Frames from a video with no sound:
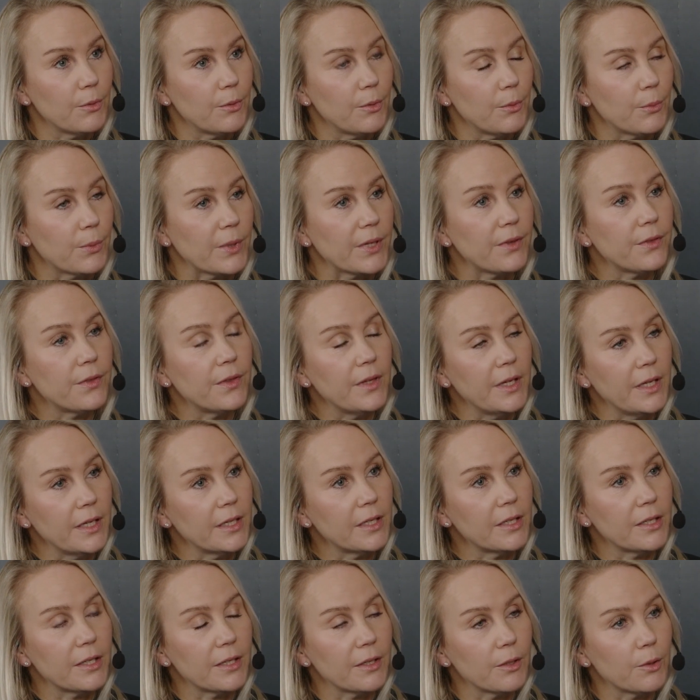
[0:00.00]
we
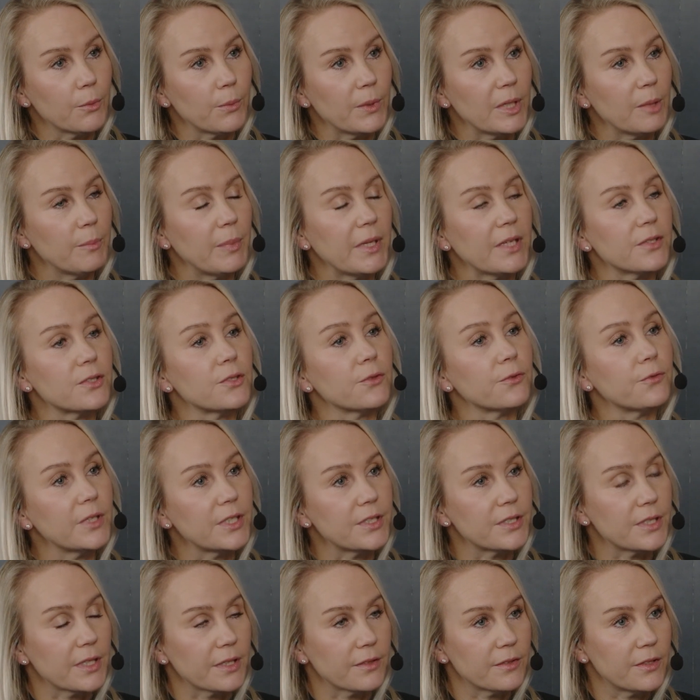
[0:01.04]
think will be
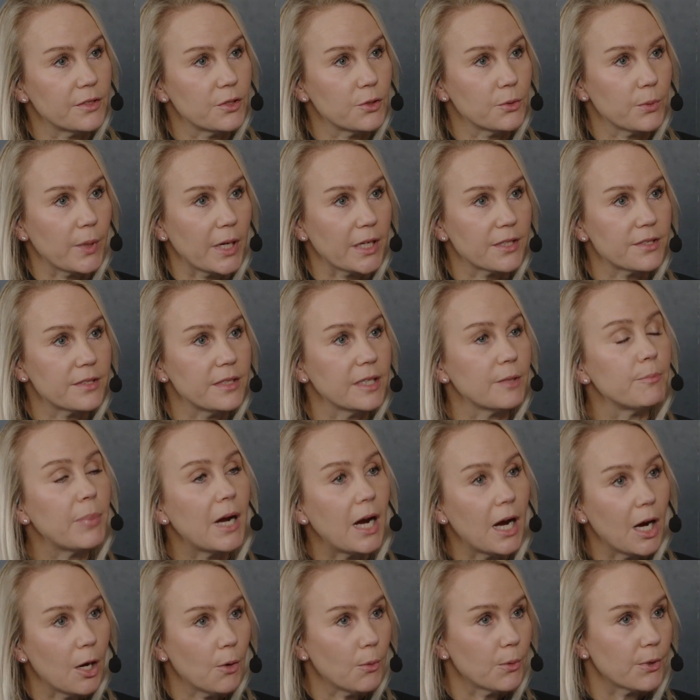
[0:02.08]
sufficient to actually
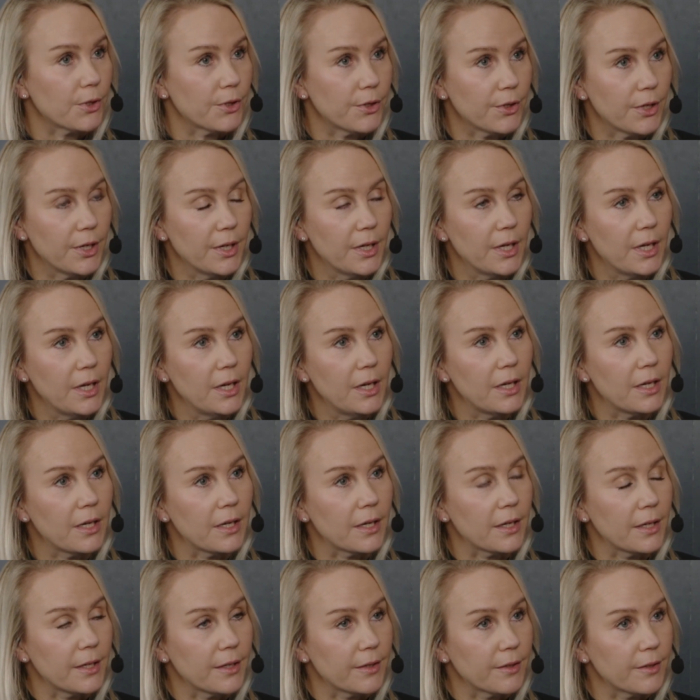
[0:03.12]
power
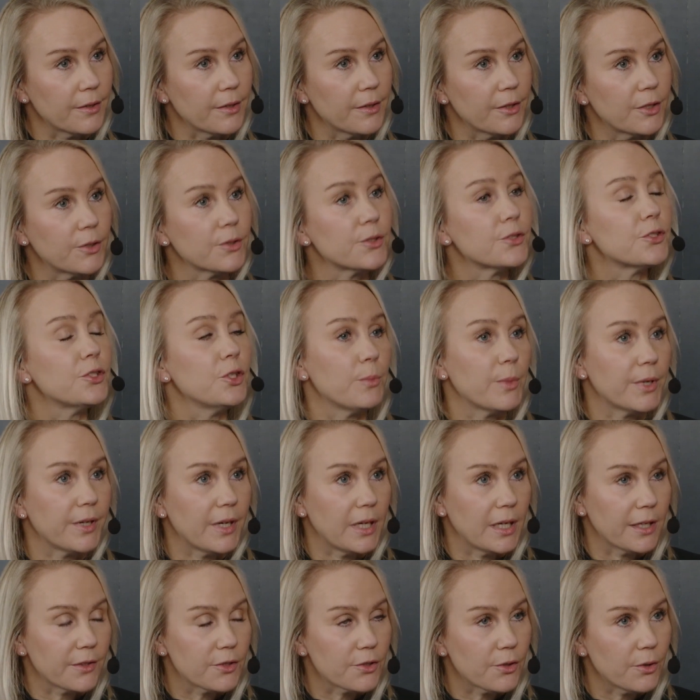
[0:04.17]
consumer
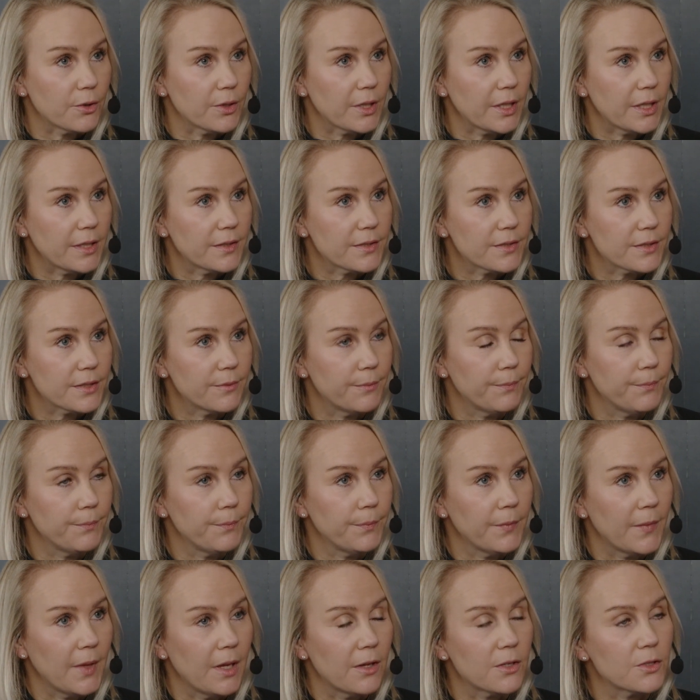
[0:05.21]
electronics.
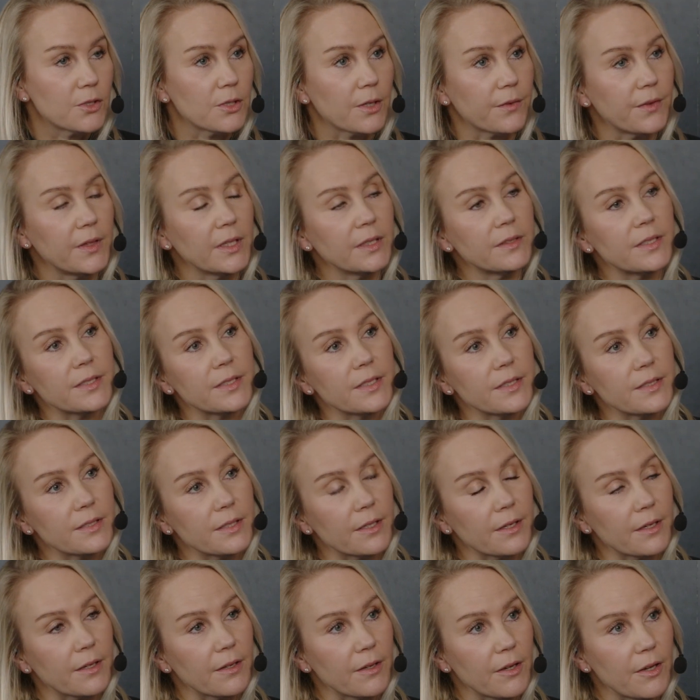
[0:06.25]
So I think this is
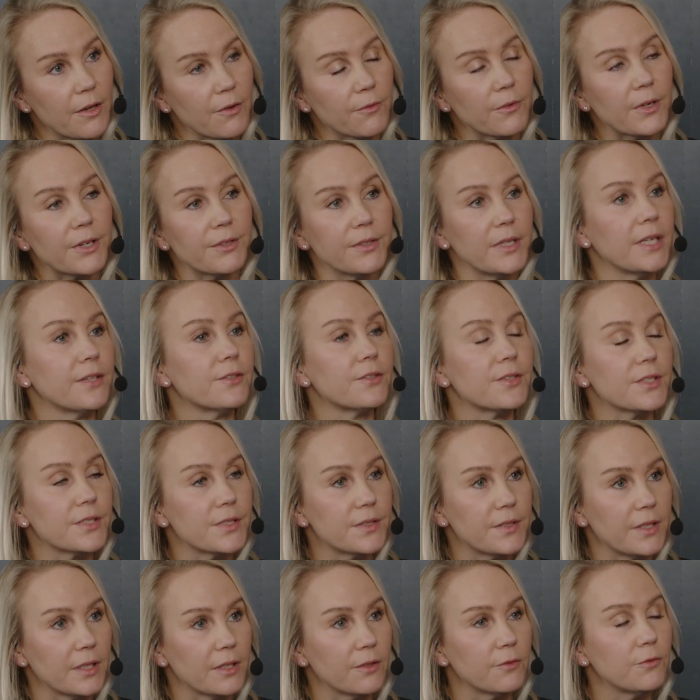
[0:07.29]
a very
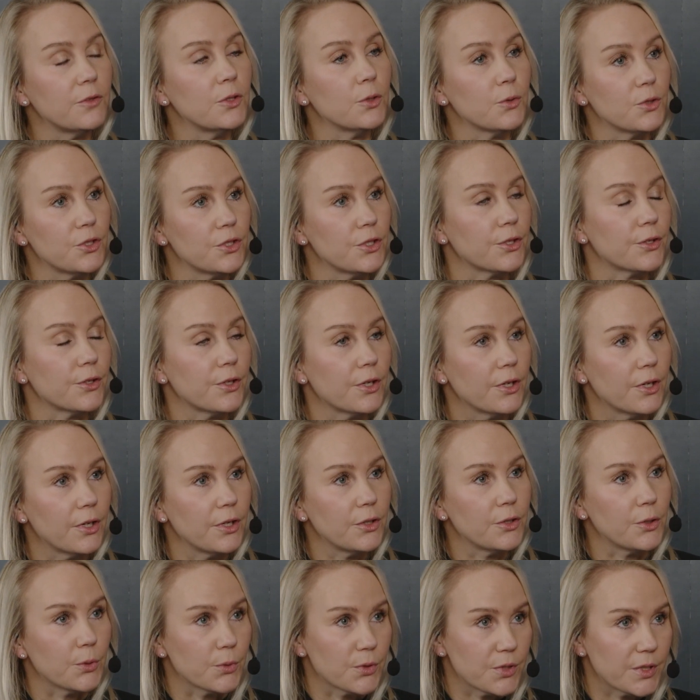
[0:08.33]
interesting future
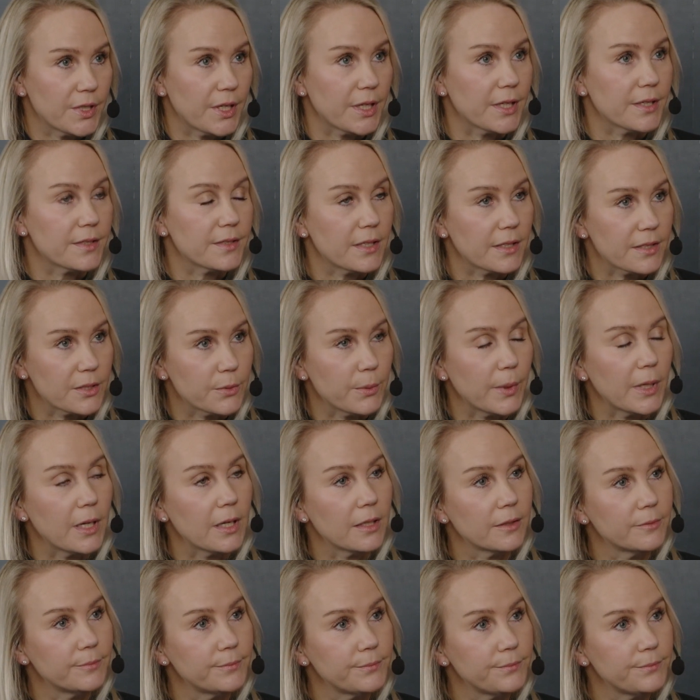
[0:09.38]
use case as well.